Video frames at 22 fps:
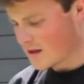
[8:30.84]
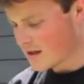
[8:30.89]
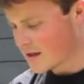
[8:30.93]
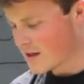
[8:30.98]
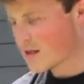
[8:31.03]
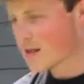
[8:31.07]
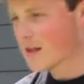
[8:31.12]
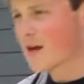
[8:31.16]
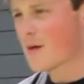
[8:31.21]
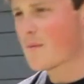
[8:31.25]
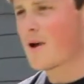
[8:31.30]

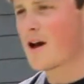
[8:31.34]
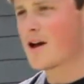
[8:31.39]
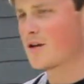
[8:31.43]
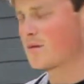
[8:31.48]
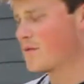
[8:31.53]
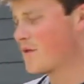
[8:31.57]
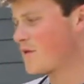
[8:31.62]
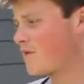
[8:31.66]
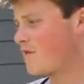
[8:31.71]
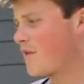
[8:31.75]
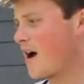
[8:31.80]
It can come out to
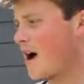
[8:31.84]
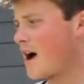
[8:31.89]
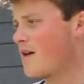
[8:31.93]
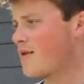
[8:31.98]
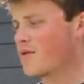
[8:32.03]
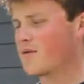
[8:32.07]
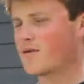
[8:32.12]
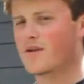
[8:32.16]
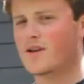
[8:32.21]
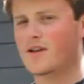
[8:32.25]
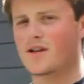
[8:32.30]
be
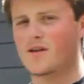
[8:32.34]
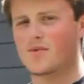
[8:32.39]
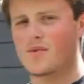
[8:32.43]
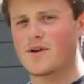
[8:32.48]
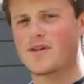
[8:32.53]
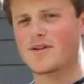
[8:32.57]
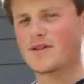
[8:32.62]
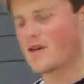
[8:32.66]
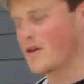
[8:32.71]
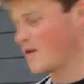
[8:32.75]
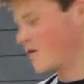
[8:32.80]
5, it really
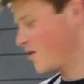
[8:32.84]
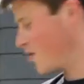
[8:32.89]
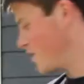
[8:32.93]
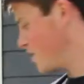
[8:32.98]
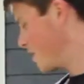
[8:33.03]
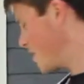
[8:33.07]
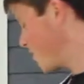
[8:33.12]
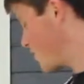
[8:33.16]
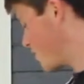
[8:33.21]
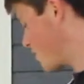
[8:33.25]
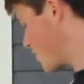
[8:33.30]
depends on your
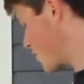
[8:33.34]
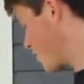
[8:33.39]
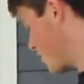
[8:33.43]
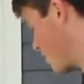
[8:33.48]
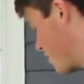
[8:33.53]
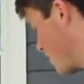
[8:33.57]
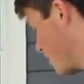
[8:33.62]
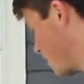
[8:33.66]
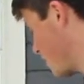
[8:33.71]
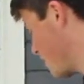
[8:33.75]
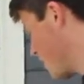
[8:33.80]

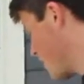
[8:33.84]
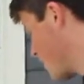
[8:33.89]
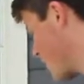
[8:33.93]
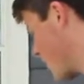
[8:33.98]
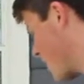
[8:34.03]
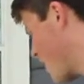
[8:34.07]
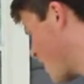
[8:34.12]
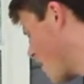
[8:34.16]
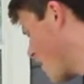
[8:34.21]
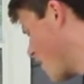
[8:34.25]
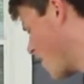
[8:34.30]
temperature.
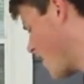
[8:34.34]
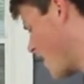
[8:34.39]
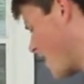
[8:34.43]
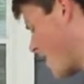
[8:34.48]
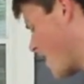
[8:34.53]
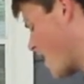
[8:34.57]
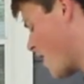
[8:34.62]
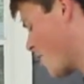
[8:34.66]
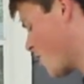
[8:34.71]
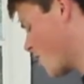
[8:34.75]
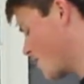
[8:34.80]
Right
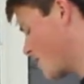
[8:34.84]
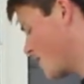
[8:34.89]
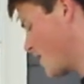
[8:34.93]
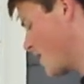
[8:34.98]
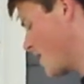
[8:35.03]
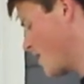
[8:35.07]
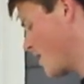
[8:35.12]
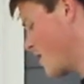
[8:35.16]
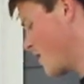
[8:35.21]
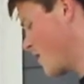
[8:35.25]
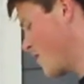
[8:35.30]
now we're
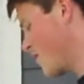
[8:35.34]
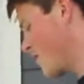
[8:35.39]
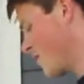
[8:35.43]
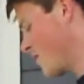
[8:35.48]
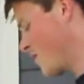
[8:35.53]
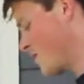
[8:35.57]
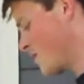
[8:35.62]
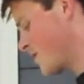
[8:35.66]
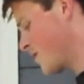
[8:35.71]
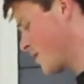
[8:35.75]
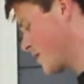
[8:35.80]
sitting,
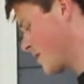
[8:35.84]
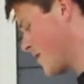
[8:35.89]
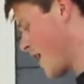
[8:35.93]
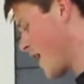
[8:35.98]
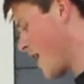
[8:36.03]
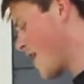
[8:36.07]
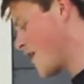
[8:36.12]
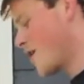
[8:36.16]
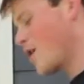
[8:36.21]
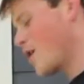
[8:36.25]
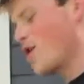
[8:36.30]
since I
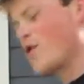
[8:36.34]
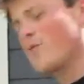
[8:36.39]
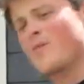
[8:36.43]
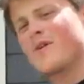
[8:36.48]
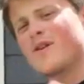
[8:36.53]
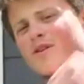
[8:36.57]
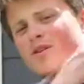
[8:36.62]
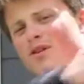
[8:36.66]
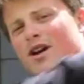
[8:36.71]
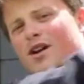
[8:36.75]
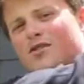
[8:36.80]
had it
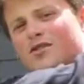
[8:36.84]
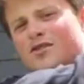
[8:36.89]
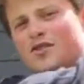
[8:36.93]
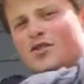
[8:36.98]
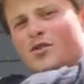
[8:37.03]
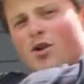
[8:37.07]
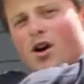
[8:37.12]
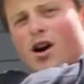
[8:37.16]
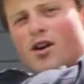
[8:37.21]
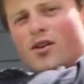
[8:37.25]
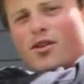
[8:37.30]
open, around
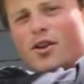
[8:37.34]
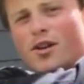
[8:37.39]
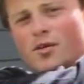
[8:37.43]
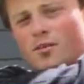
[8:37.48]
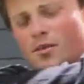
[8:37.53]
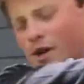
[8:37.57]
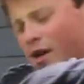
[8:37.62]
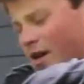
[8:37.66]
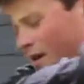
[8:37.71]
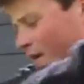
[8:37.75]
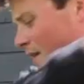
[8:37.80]
200,
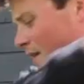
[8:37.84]
but